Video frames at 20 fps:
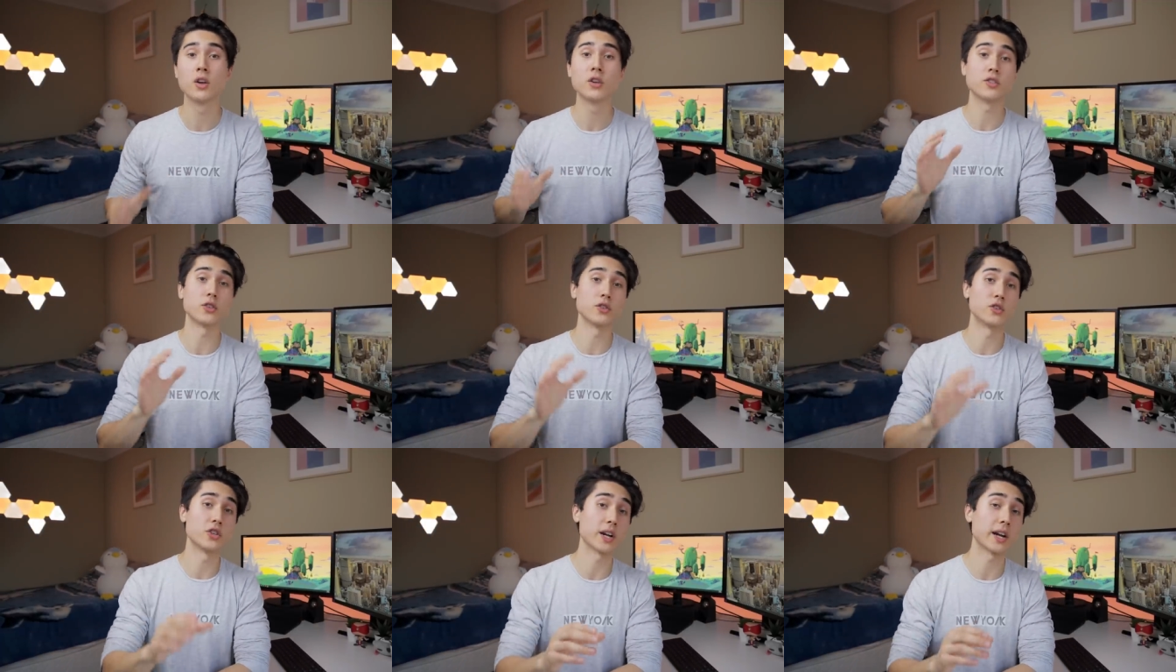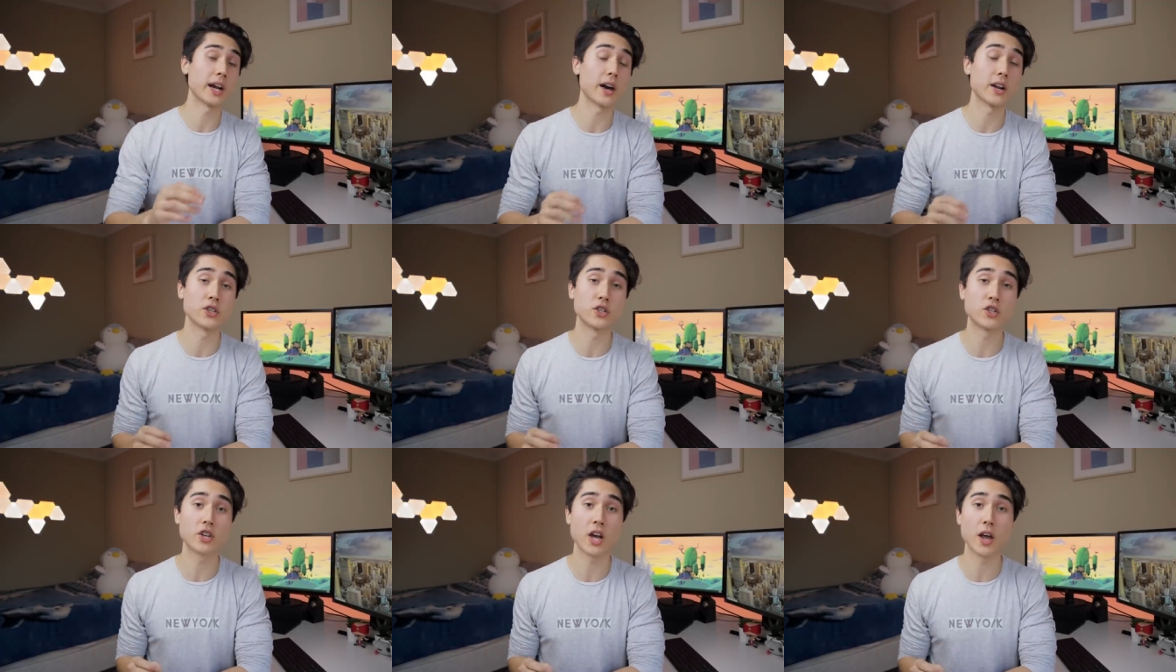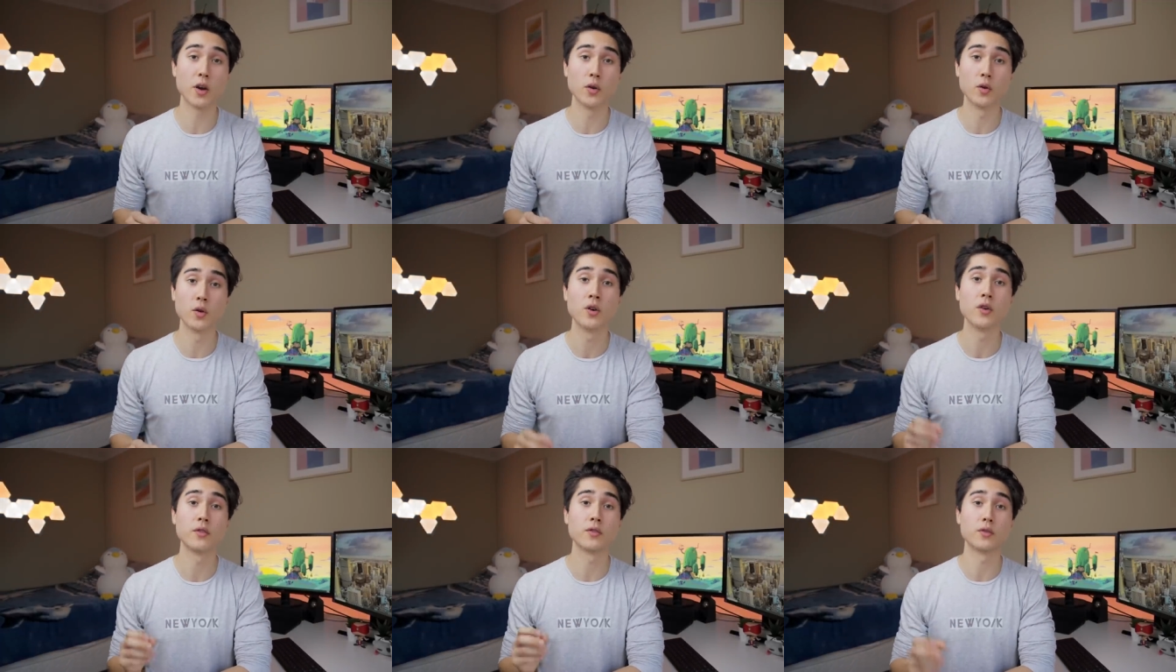So check out his
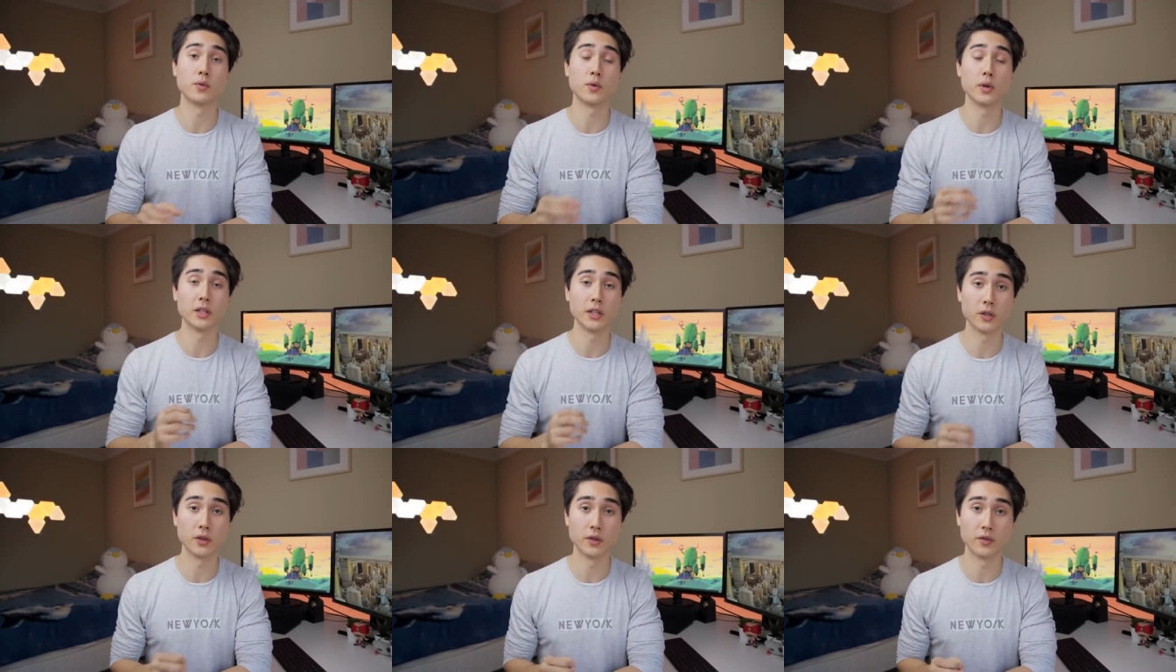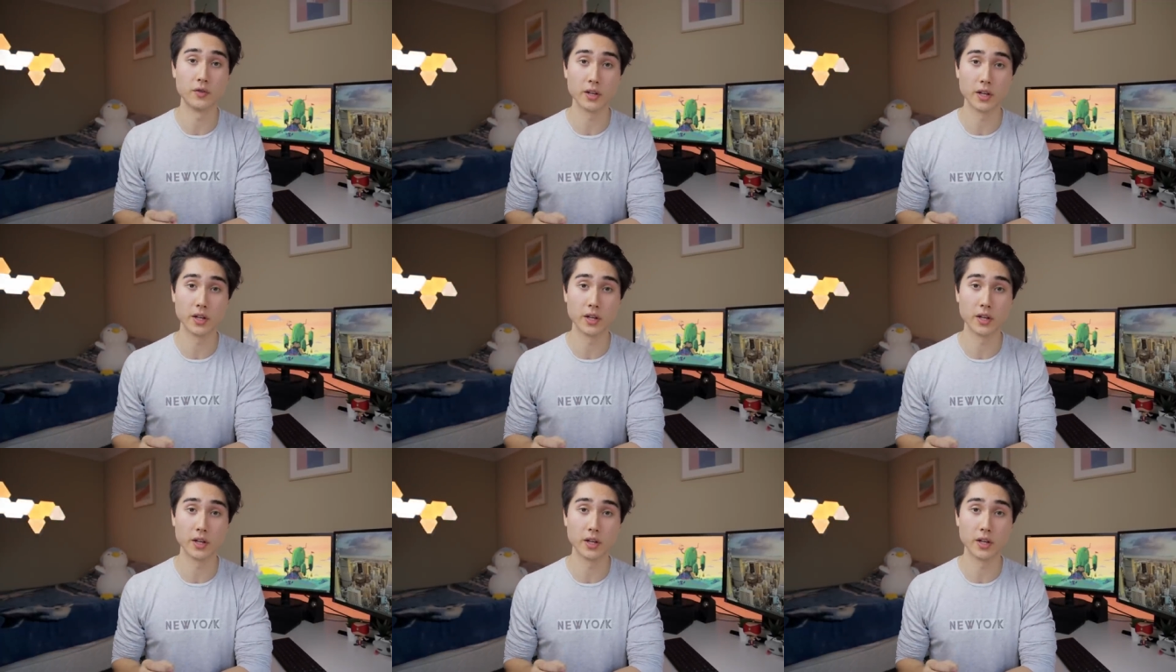channel for really good